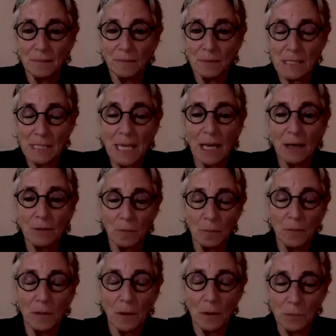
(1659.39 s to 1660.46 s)
seek out
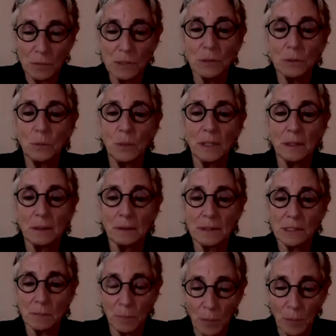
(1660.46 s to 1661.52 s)
those who will
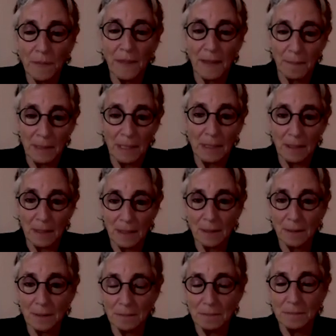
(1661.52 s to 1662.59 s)
support them in
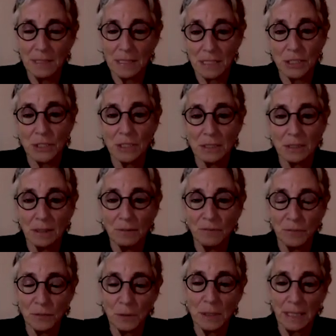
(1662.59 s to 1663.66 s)
their decision to live
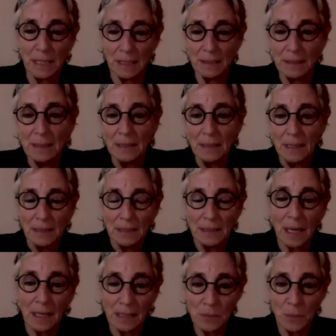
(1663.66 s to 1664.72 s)
fully and
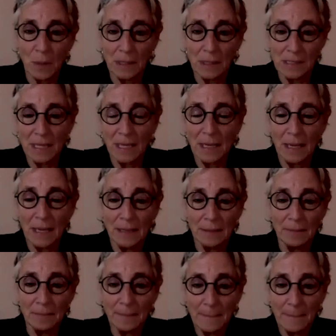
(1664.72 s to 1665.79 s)
die as well as they can.